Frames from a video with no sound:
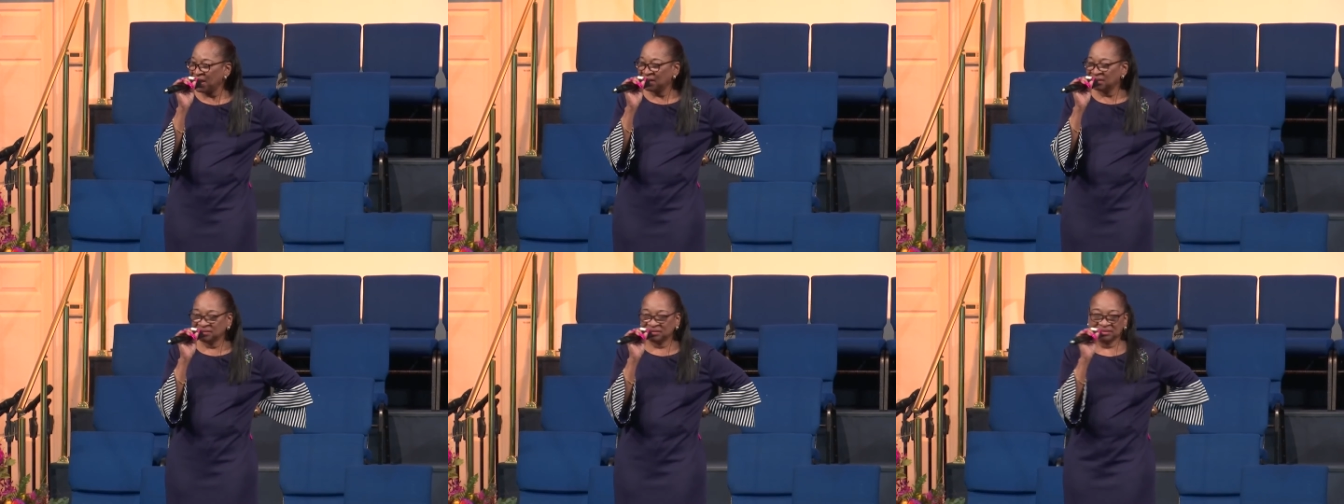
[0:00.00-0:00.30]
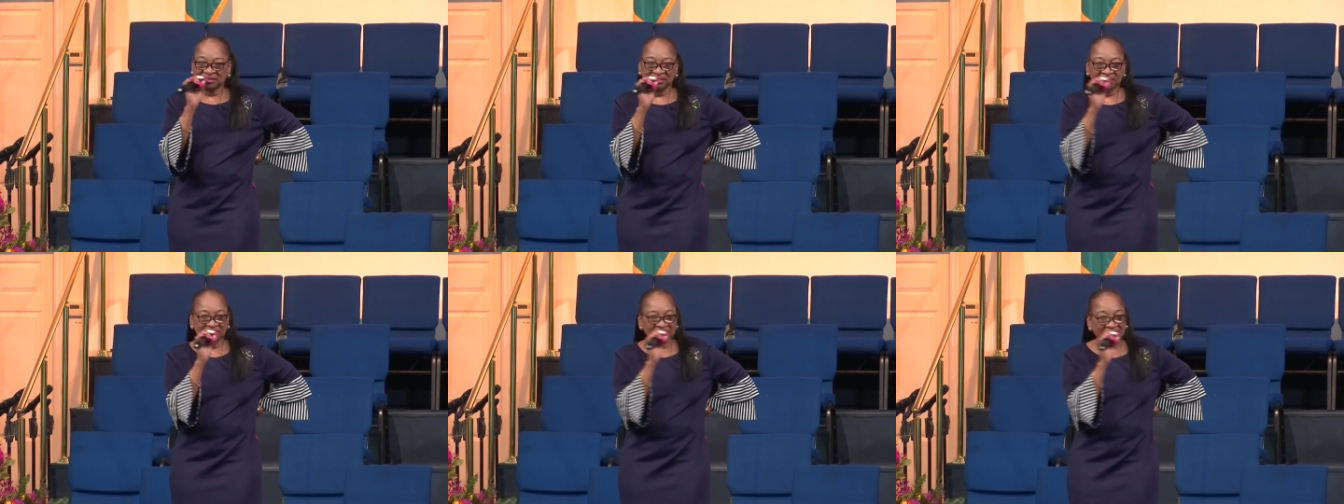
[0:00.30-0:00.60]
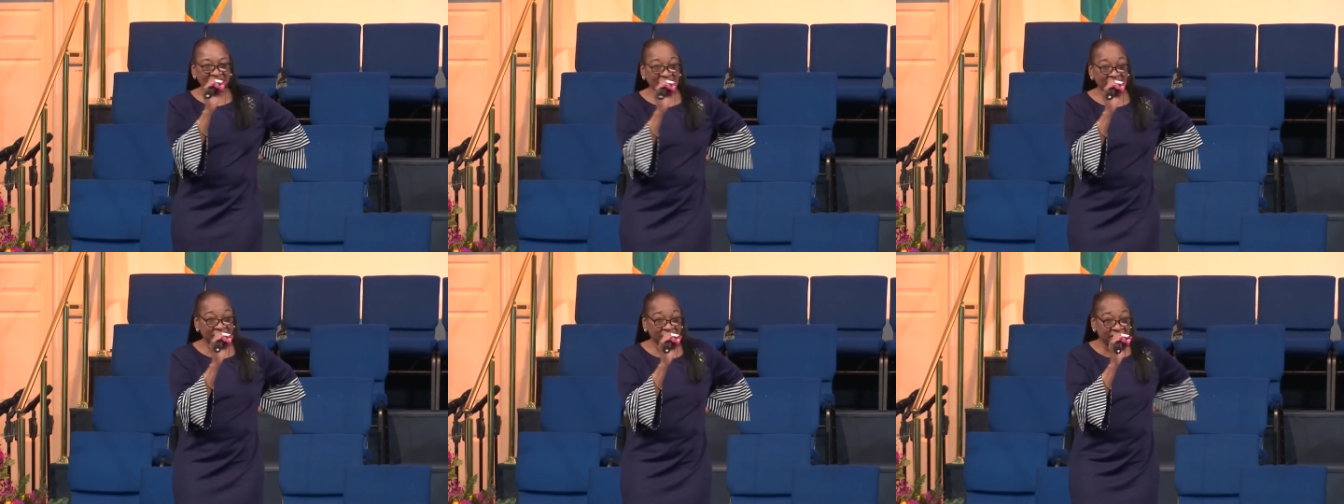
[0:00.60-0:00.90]
Still
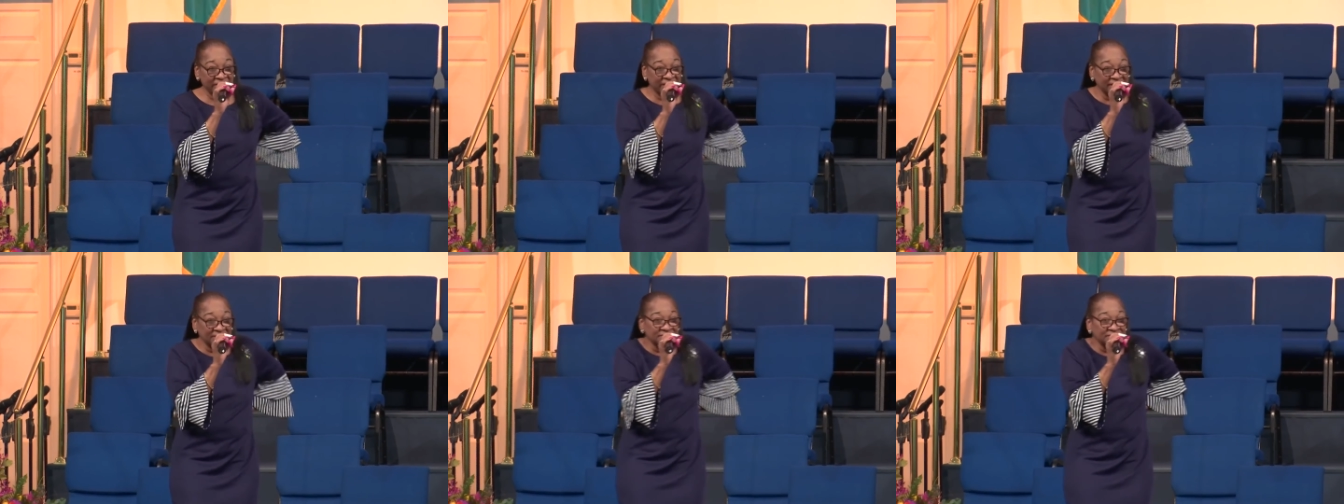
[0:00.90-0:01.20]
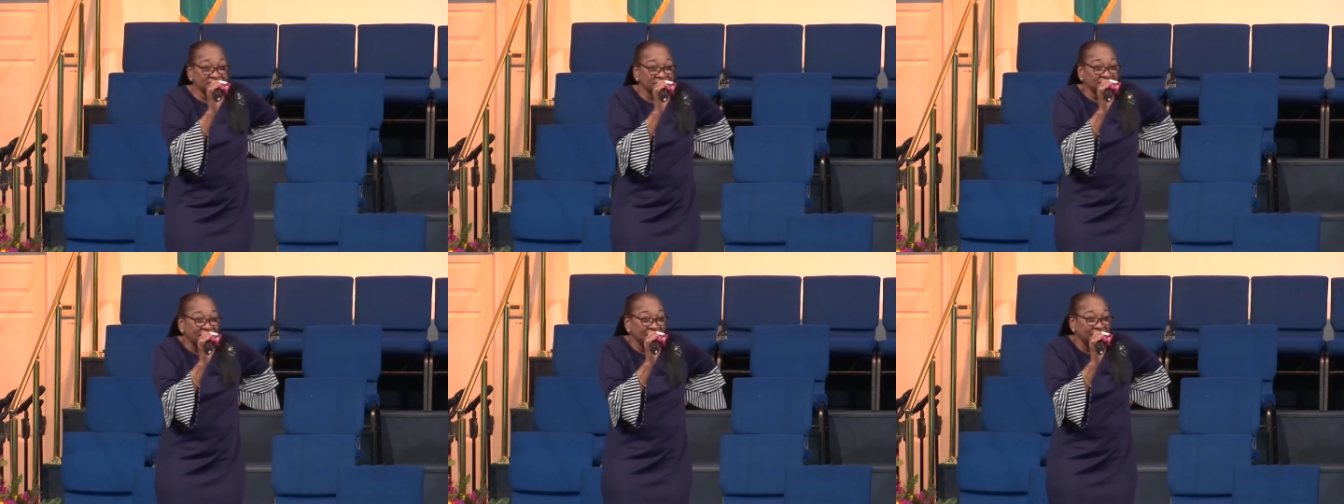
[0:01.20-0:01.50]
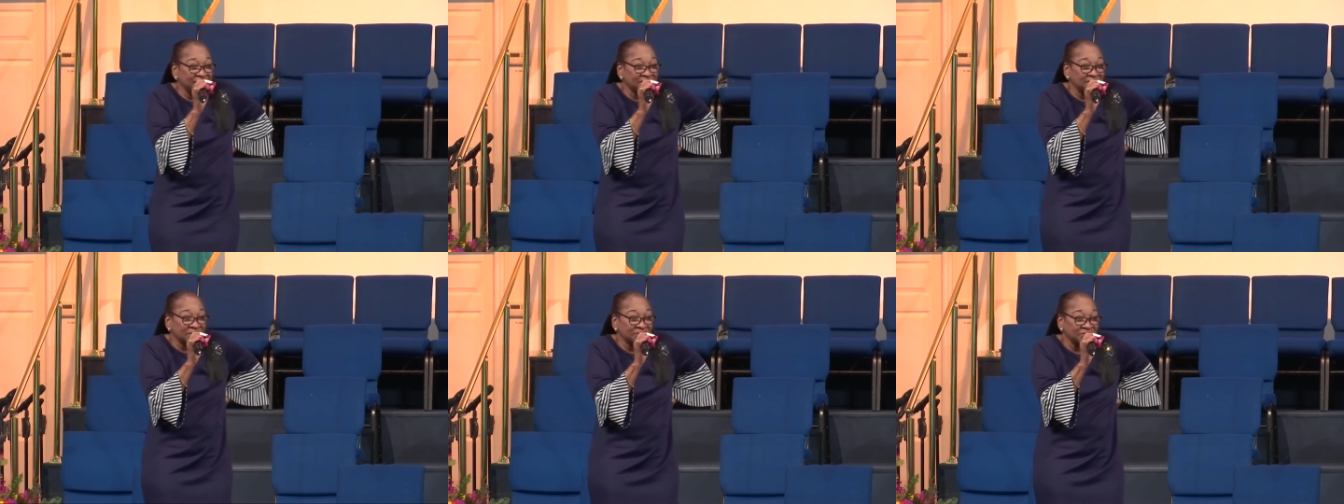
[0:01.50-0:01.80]
carrying some
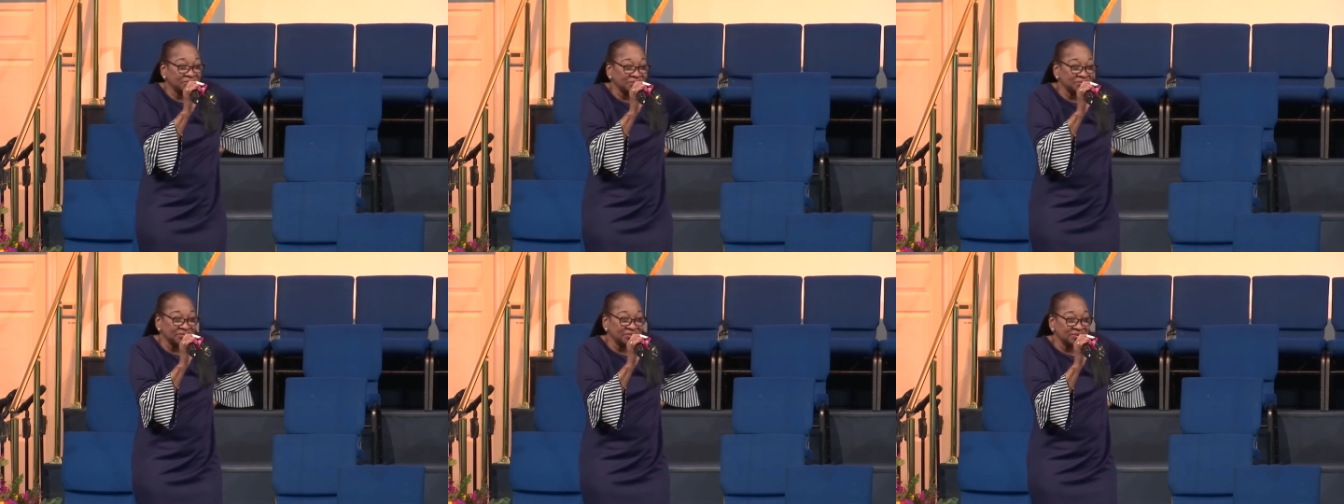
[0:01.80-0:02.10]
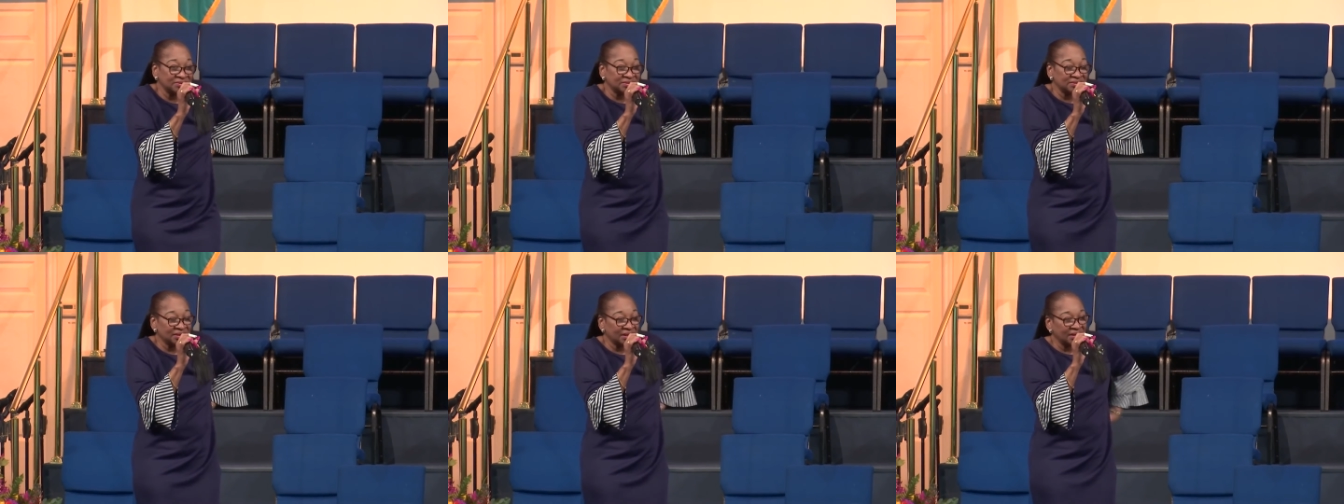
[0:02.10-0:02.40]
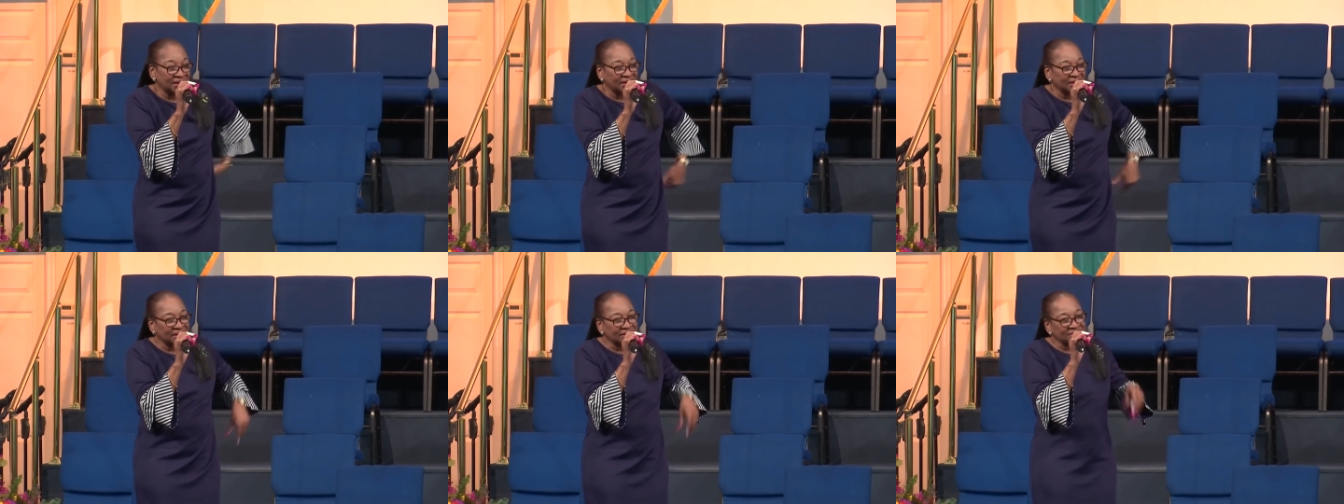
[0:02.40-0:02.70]
of those,
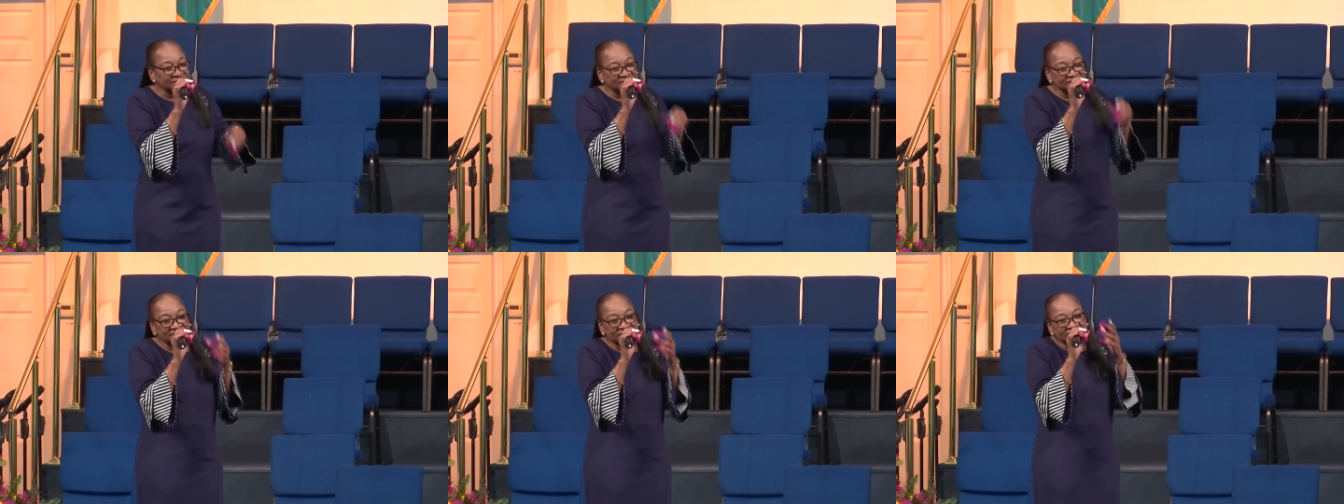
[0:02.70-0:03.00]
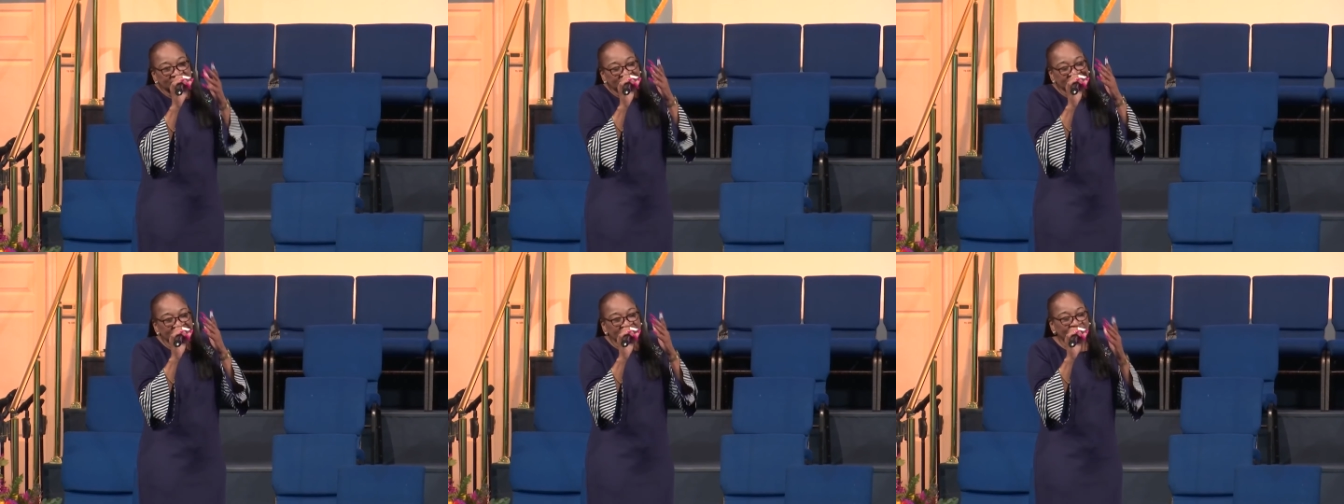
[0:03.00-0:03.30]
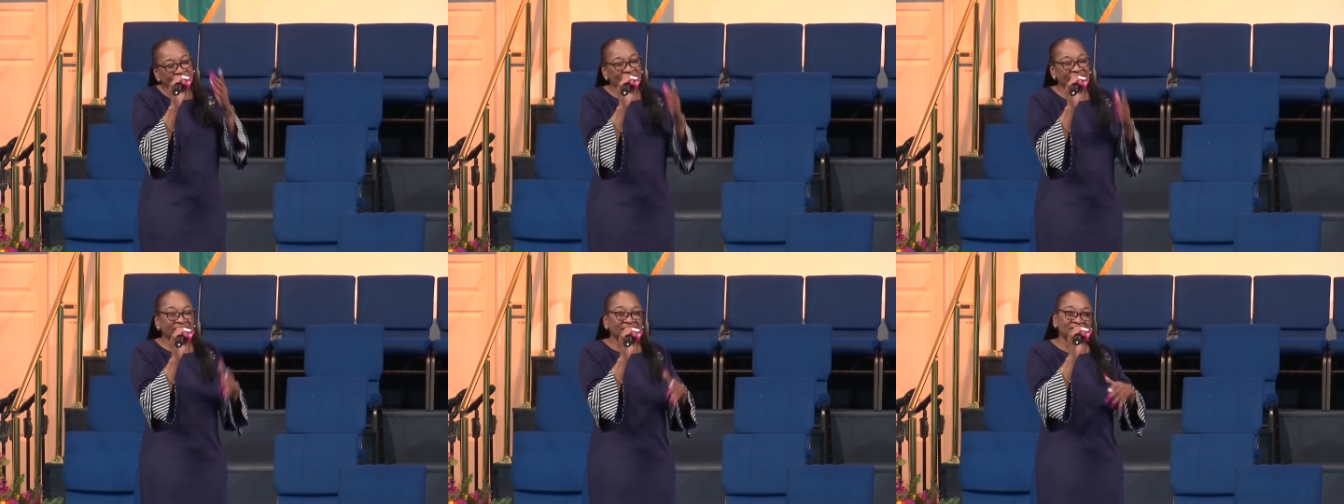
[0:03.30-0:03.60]
because,
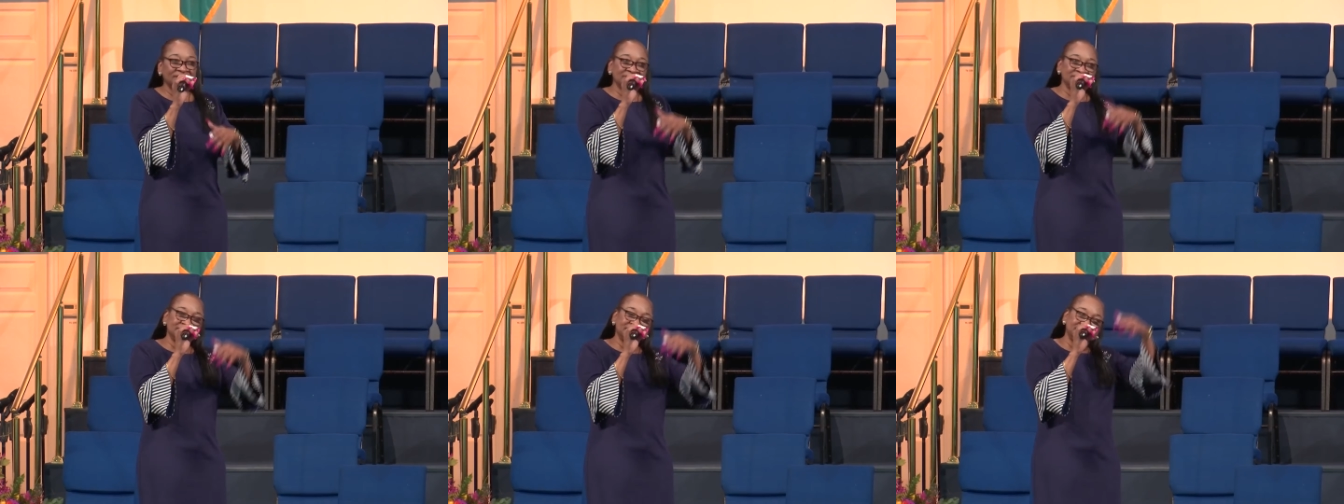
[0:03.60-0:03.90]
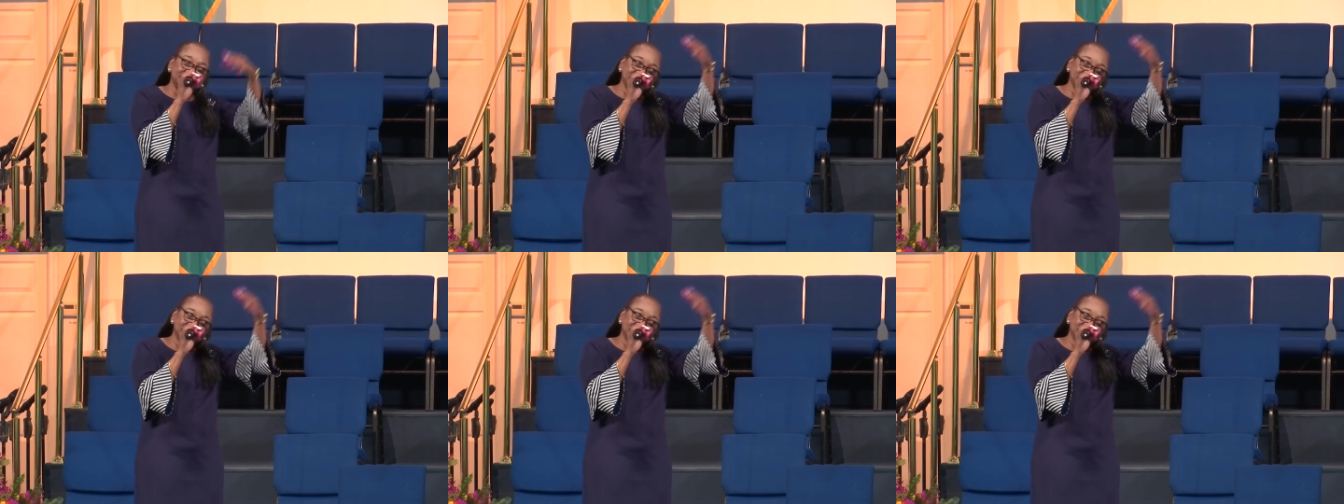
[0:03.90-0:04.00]
well,